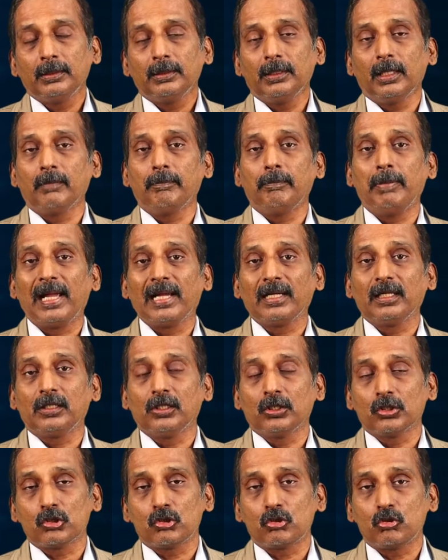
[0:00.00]
that
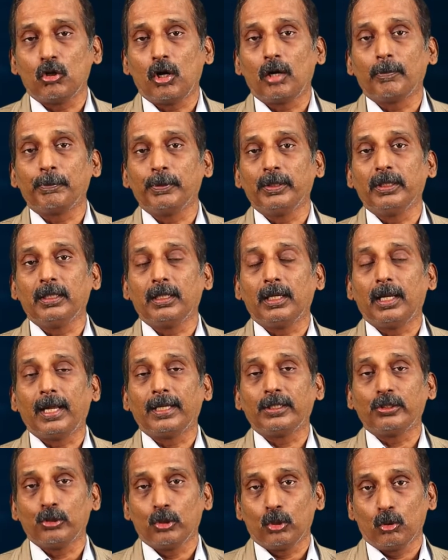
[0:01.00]
bankers drop in
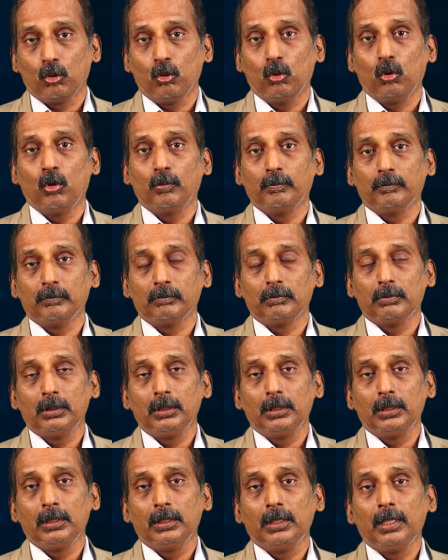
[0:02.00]
at your home,
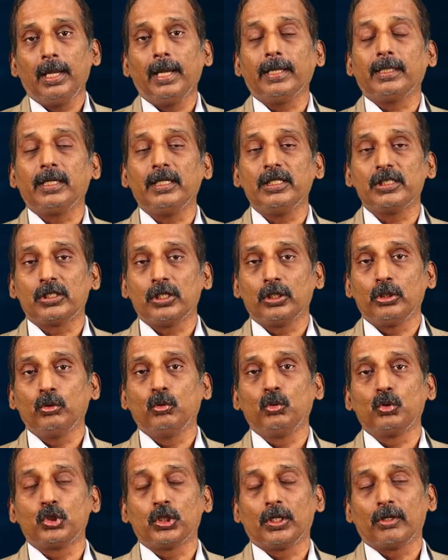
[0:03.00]
at least the
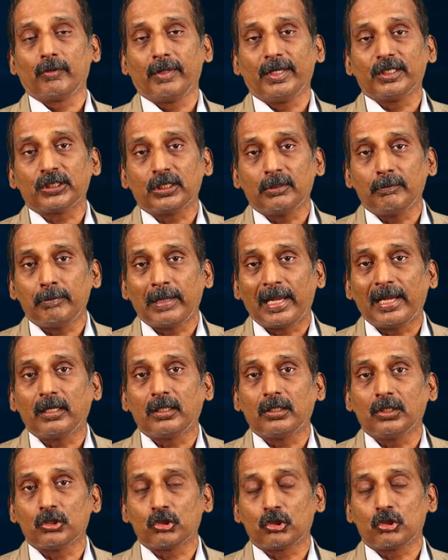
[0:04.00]
new generation
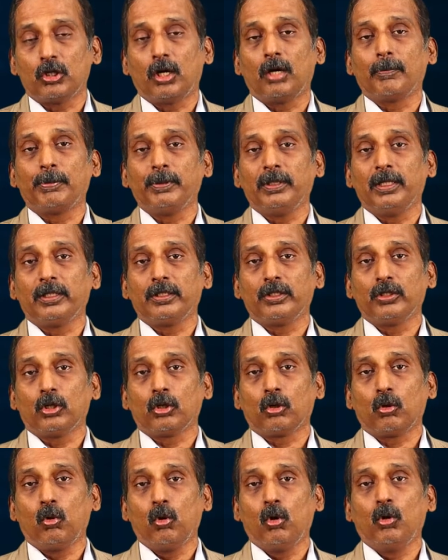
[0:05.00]
bankers drop in at
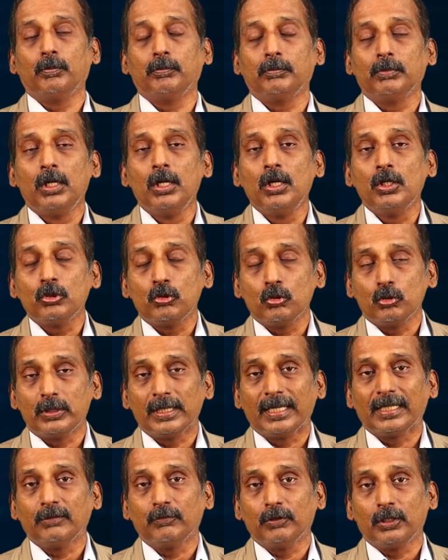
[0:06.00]
your home to
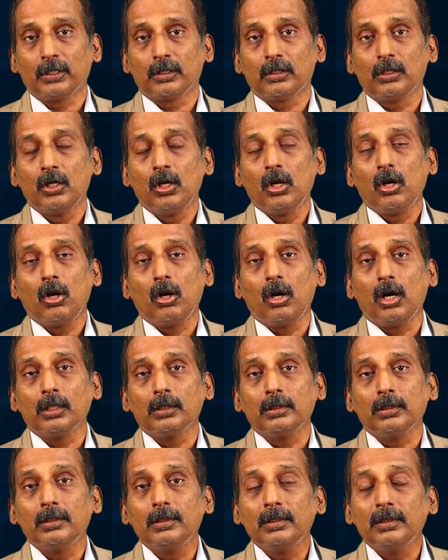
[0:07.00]
deliver
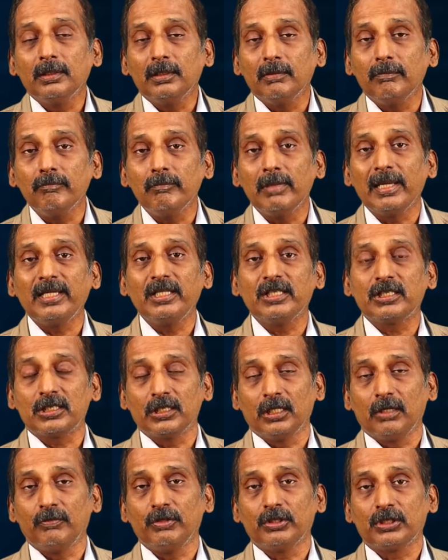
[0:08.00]
on the many
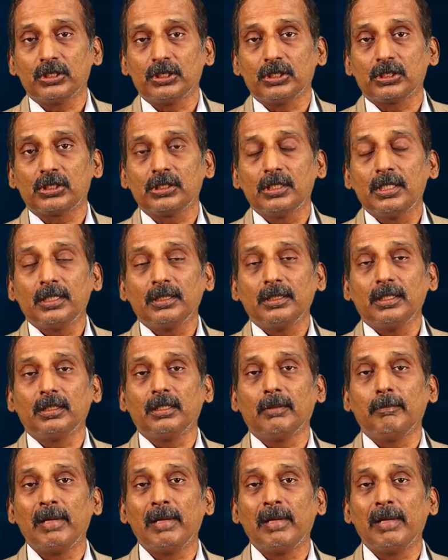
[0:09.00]
services that the